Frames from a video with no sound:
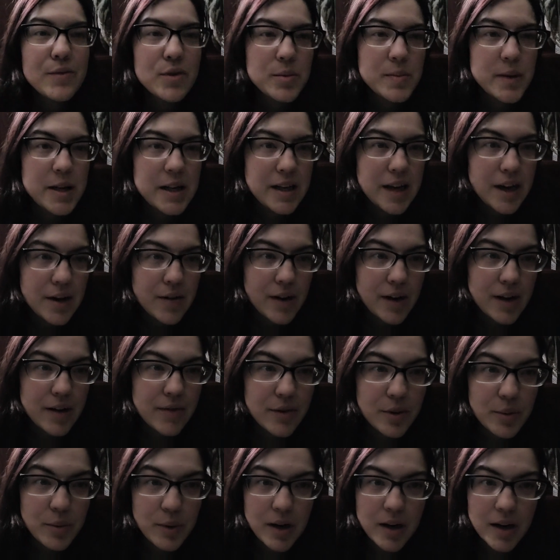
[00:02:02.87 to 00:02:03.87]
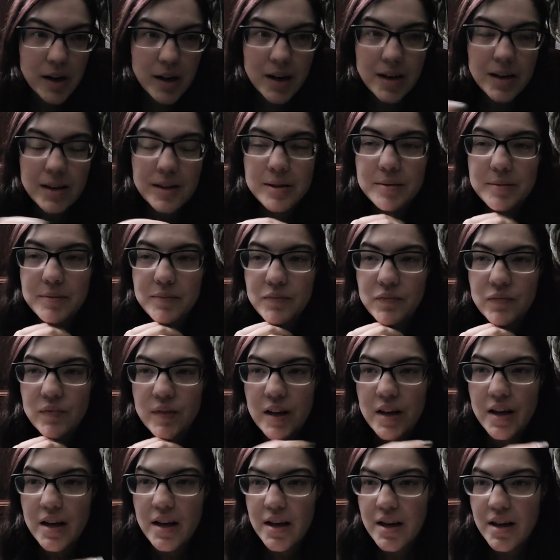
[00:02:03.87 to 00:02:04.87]
for me to get ready for work.
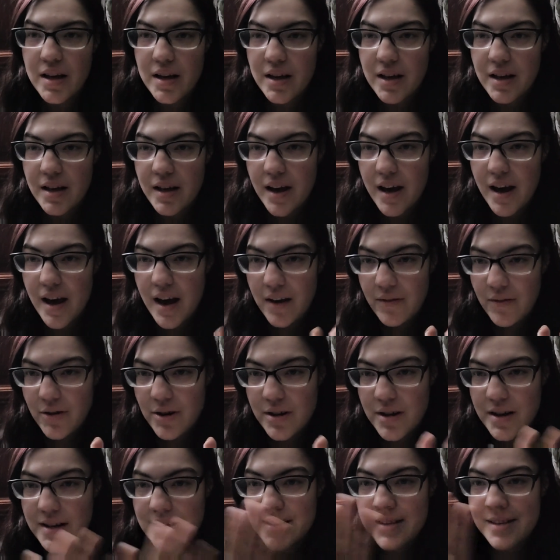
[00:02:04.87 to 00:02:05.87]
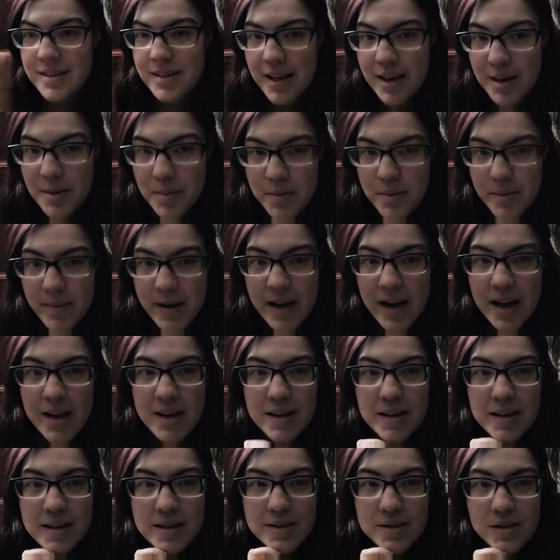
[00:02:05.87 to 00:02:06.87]
Everything's set up in my
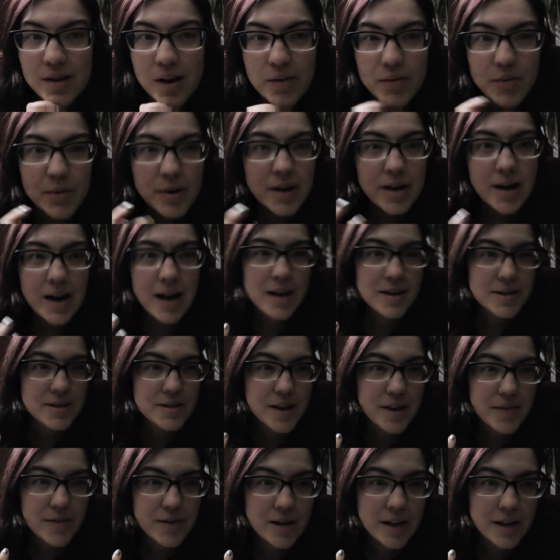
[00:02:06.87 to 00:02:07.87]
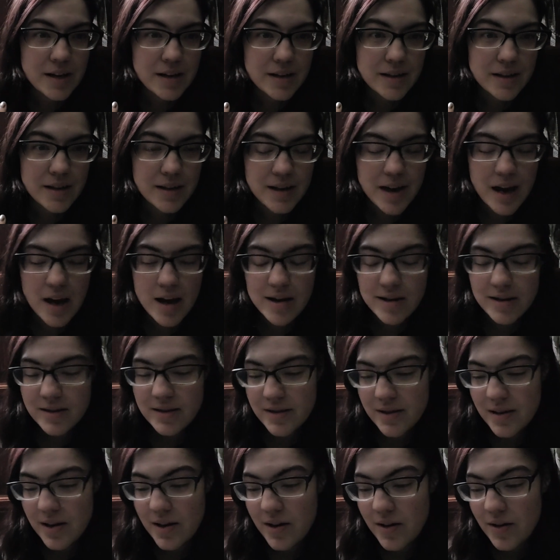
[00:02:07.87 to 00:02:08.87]
editing software. I just haven't edited yet.
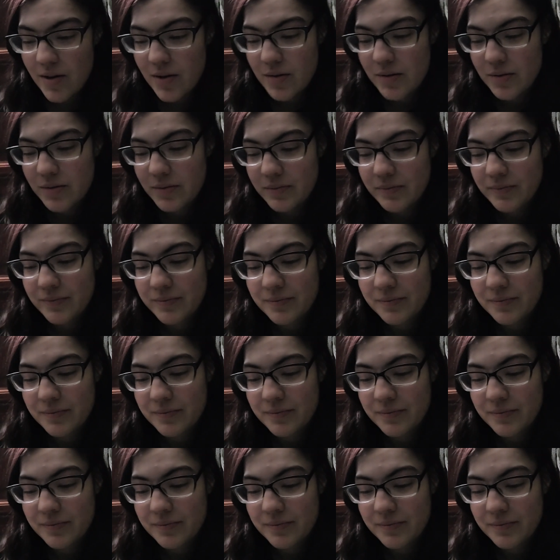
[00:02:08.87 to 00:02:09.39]
So